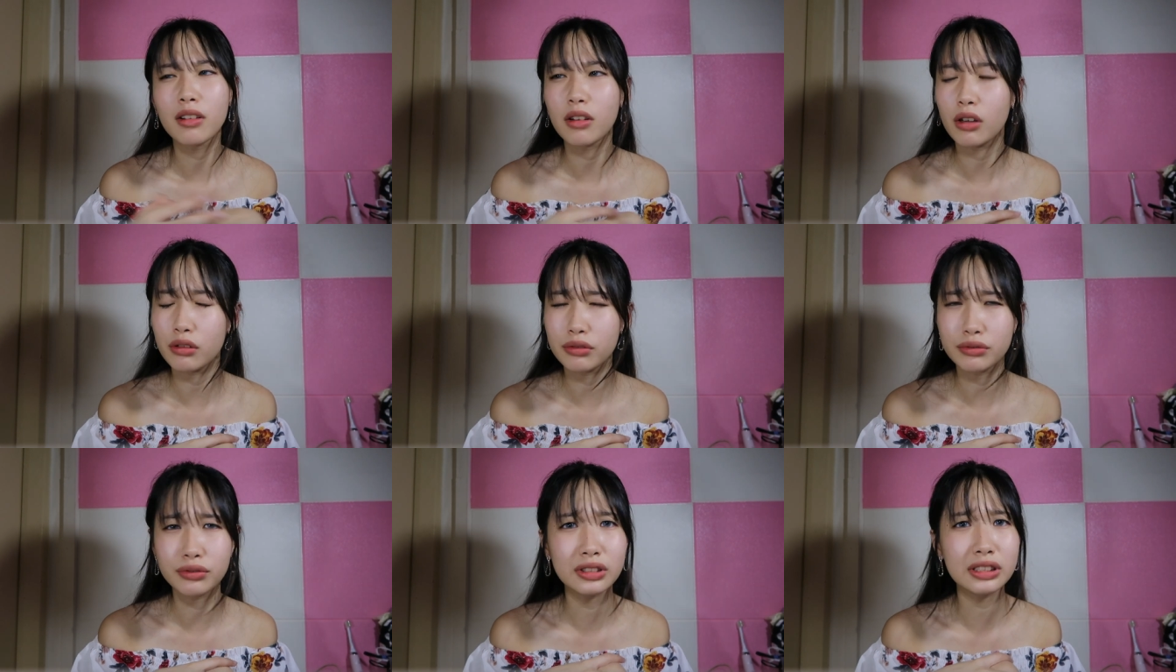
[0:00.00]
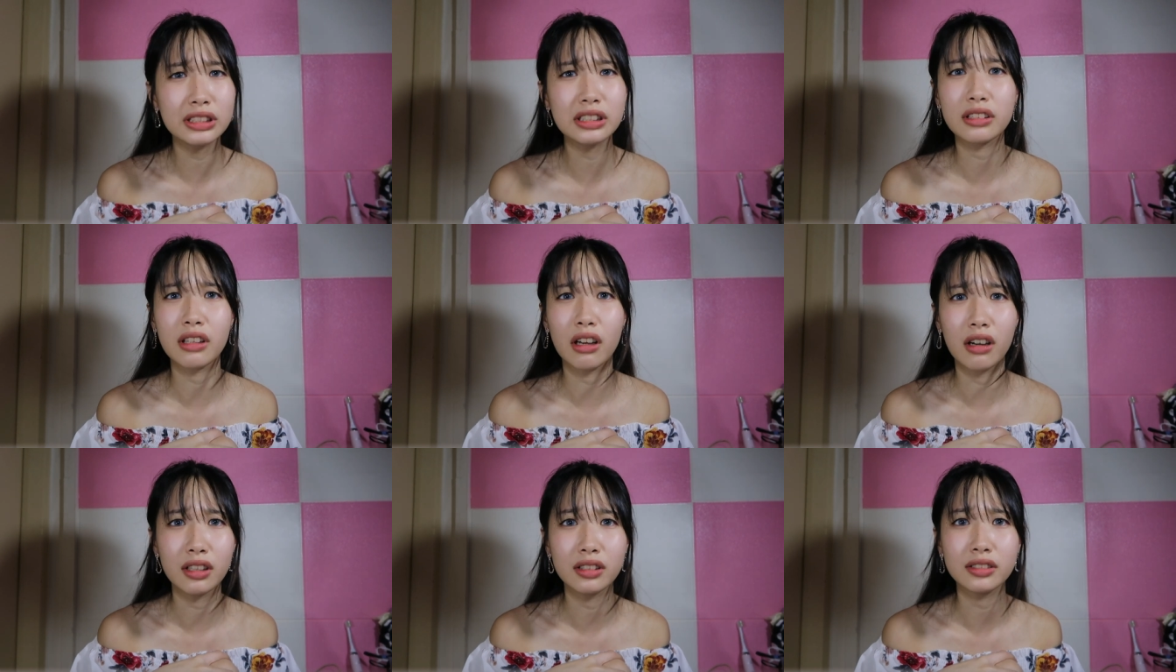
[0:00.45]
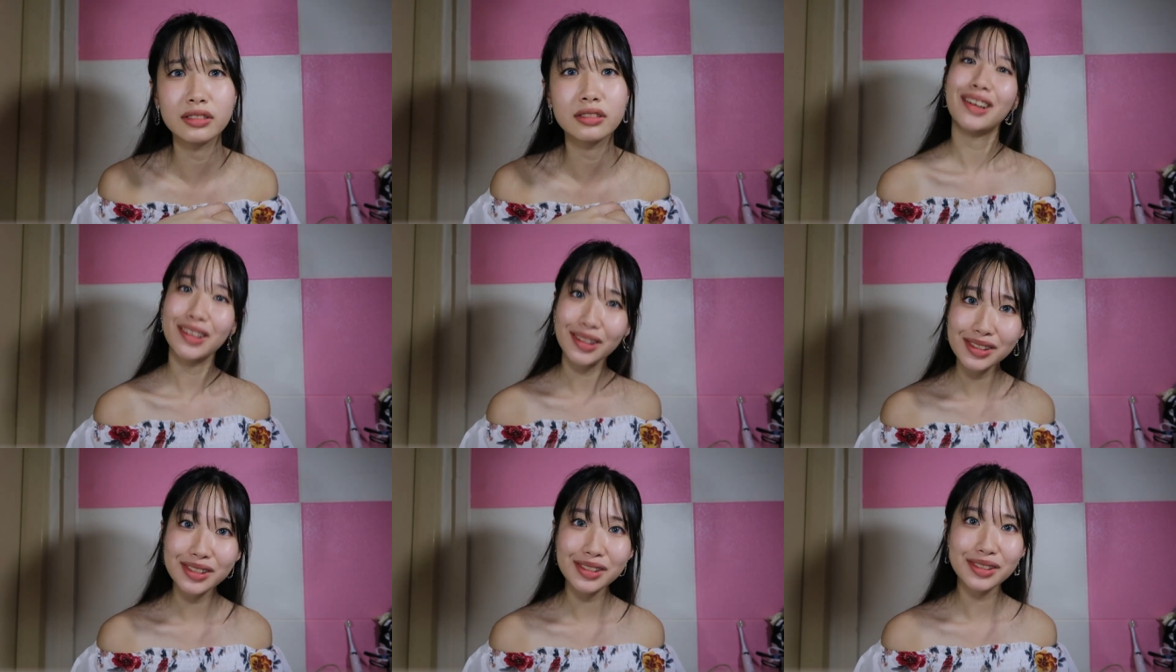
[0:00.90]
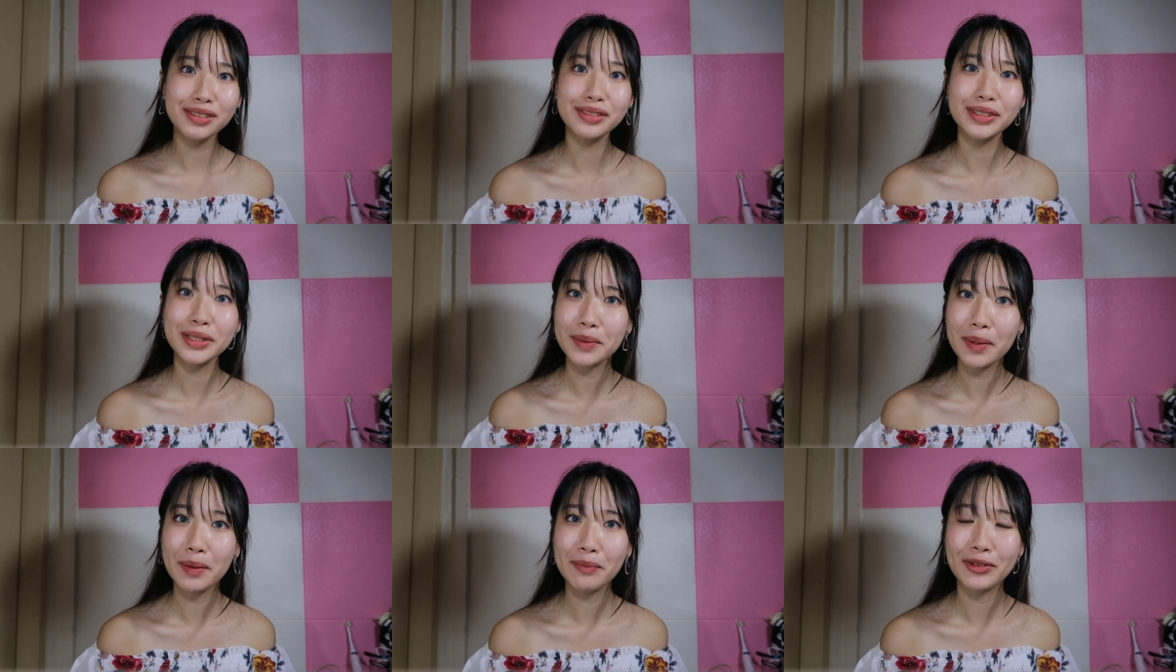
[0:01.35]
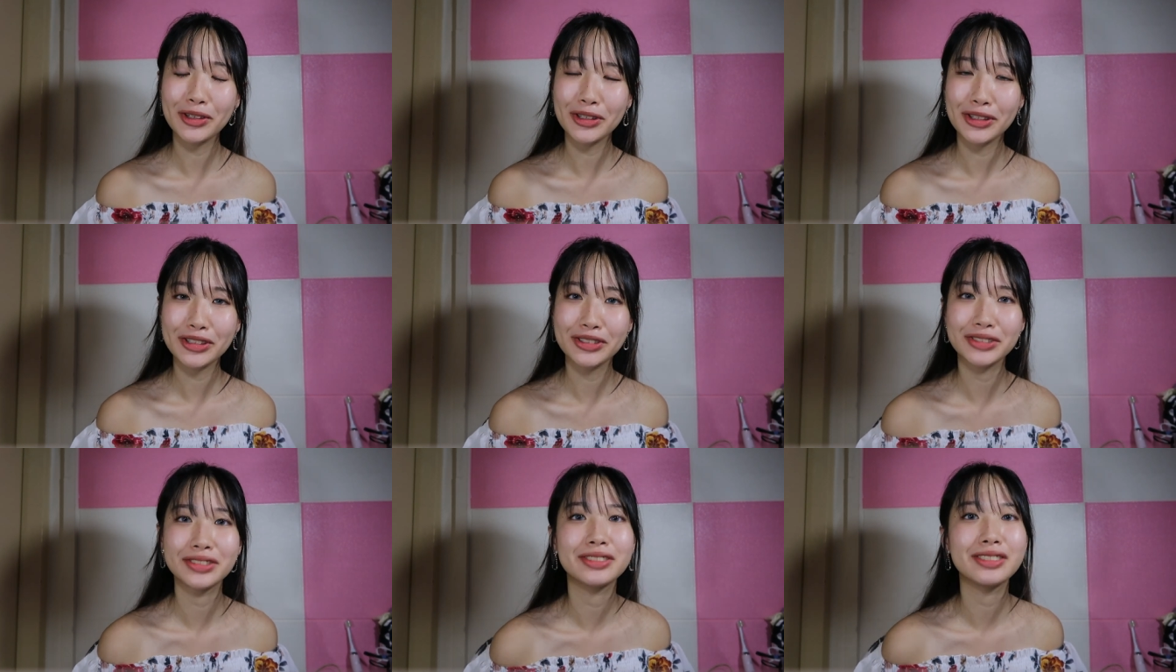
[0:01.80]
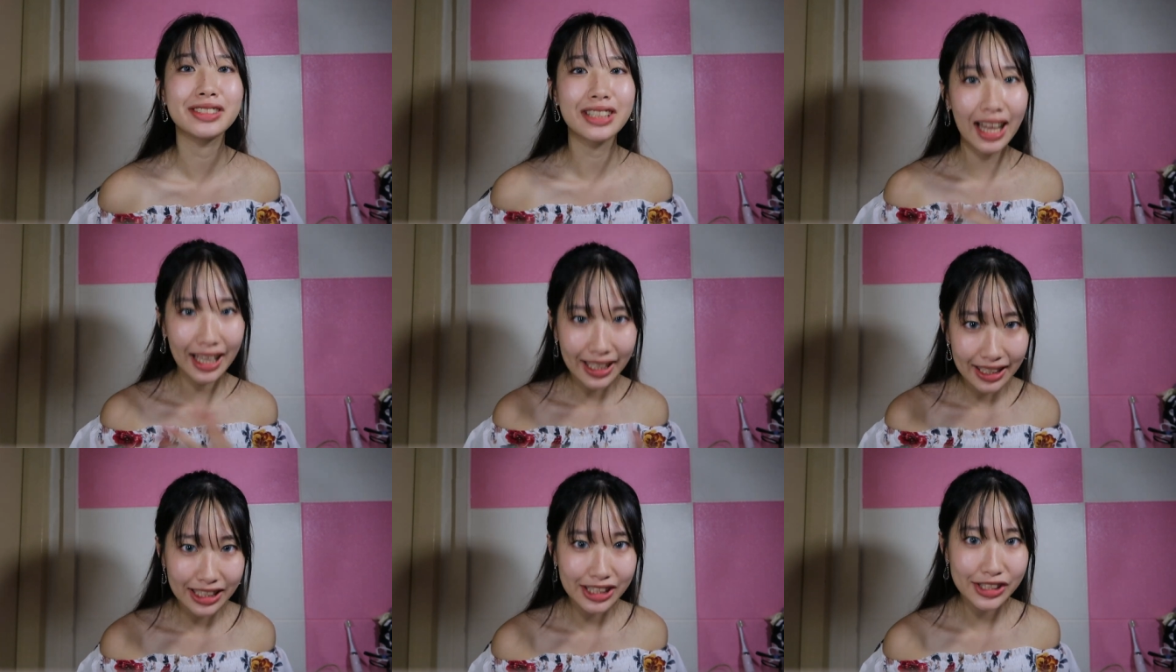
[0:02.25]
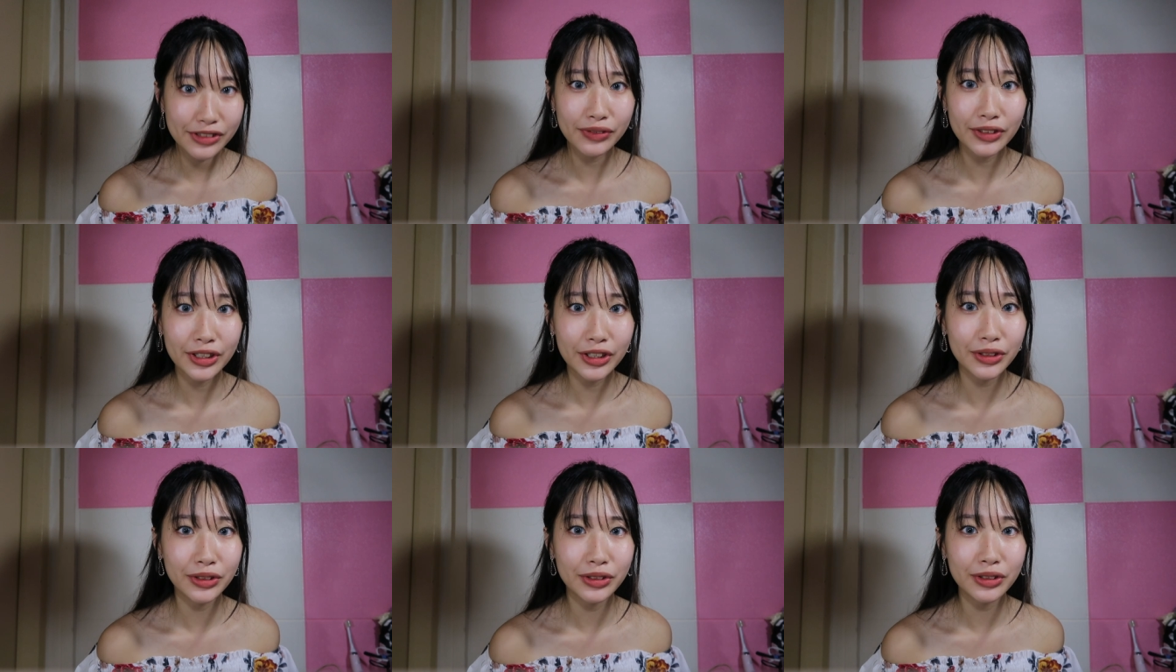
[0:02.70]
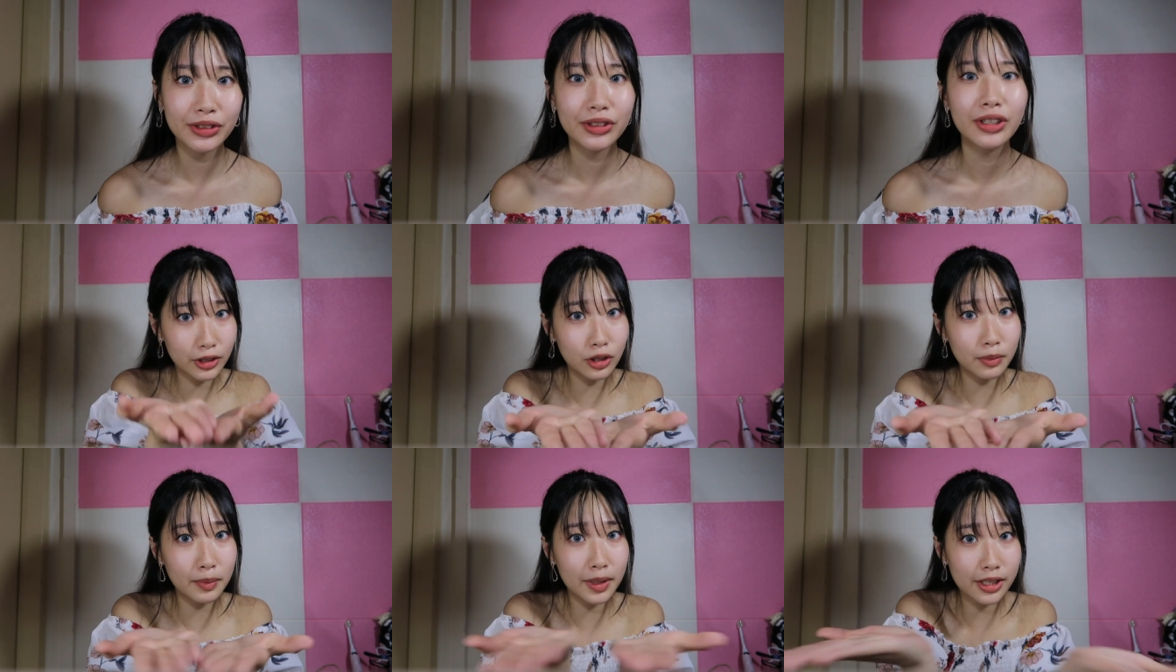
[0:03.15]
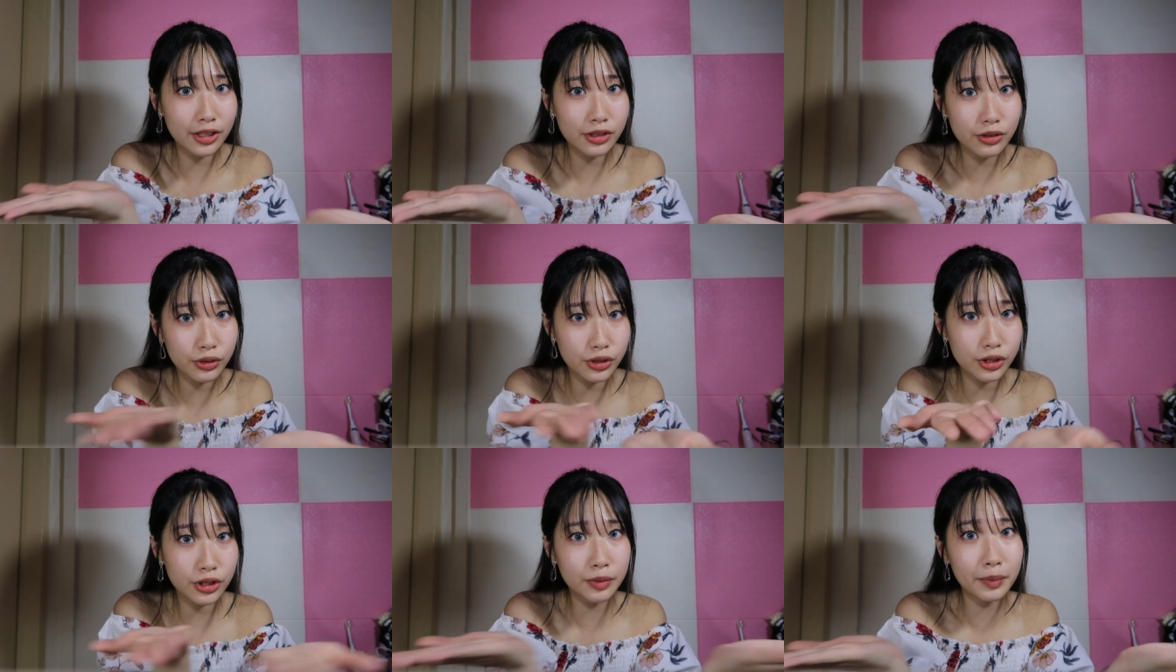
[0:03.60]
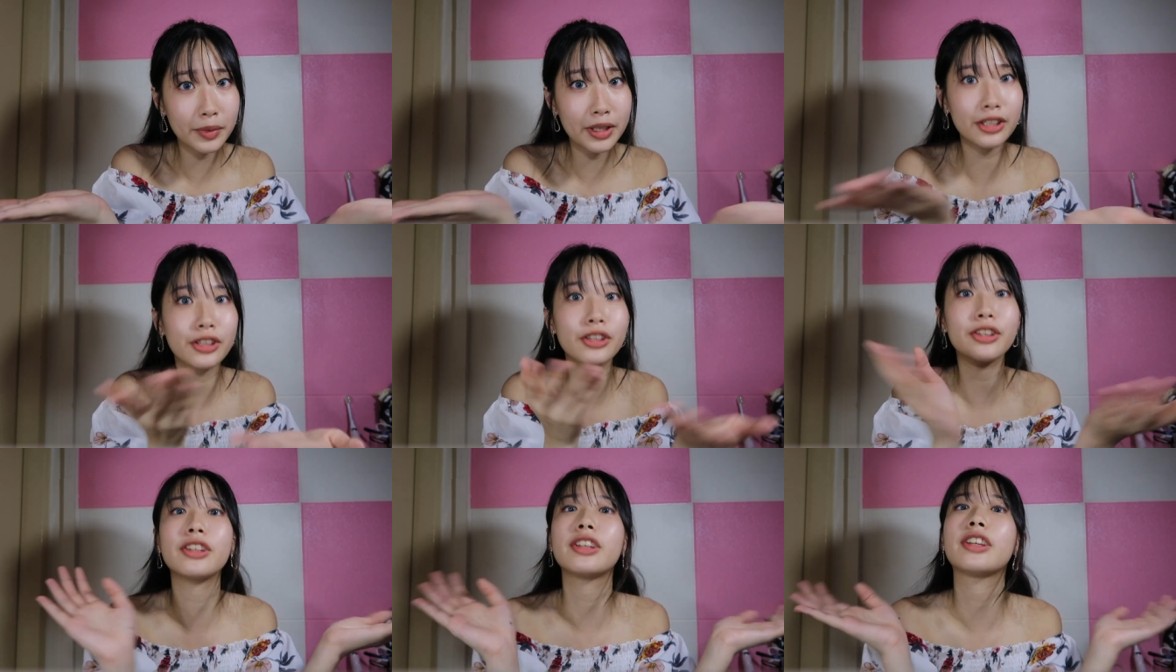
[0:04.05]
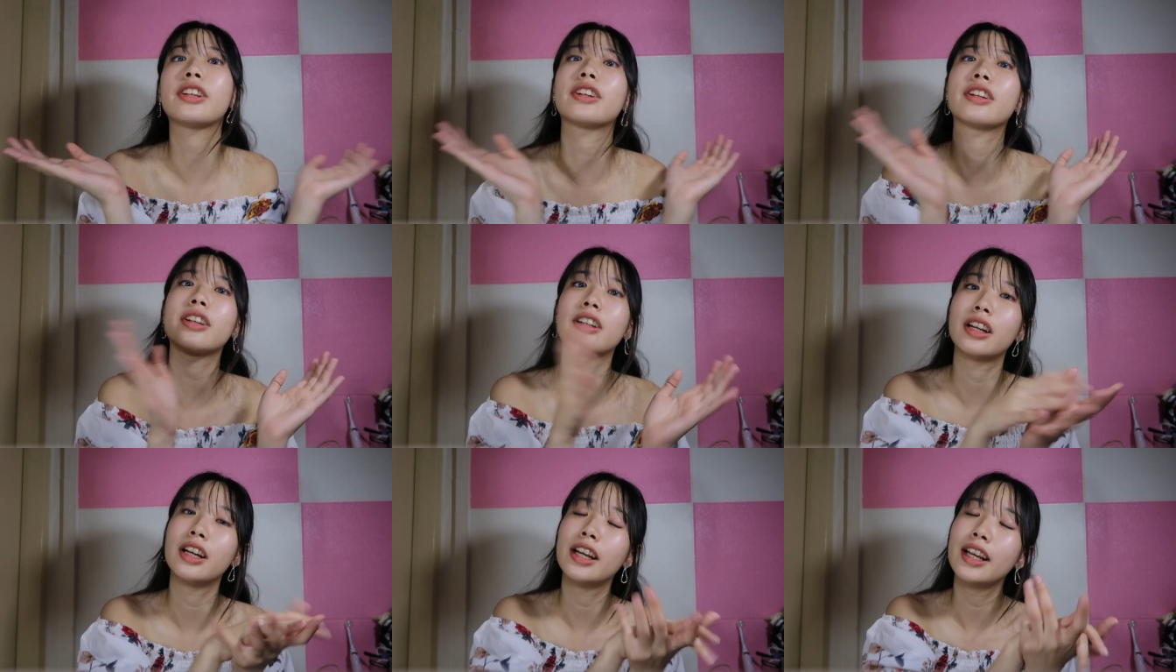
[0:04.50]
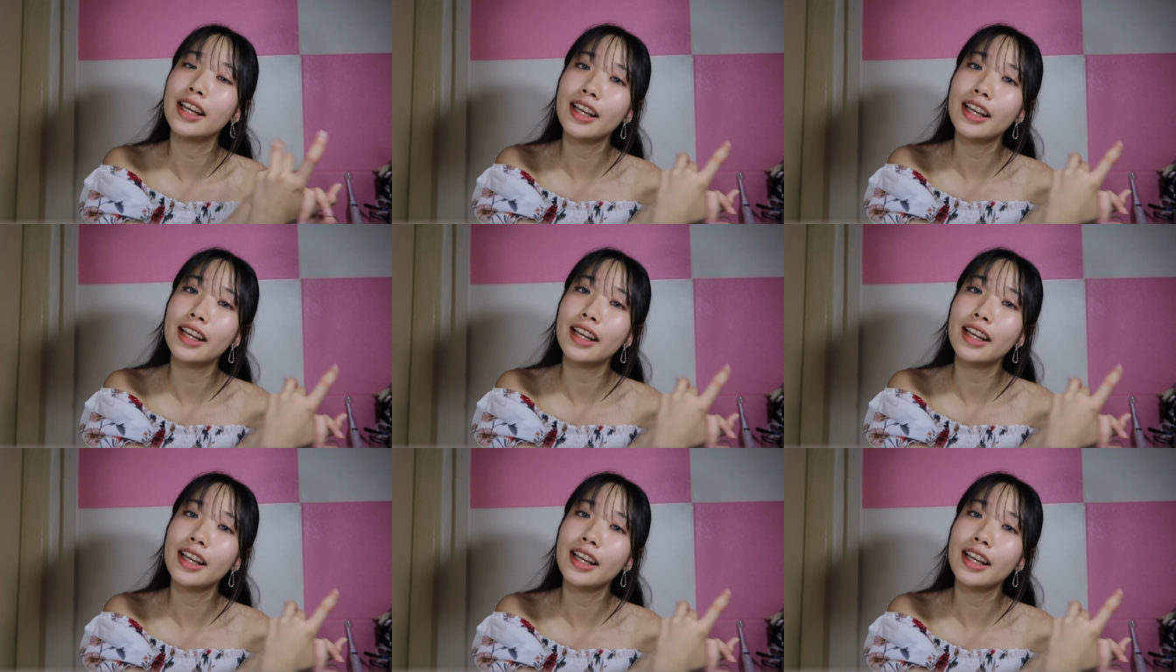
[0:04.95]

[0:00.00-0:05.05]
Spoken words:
Hopefully not. Also, remember to like this video, follow my social media here,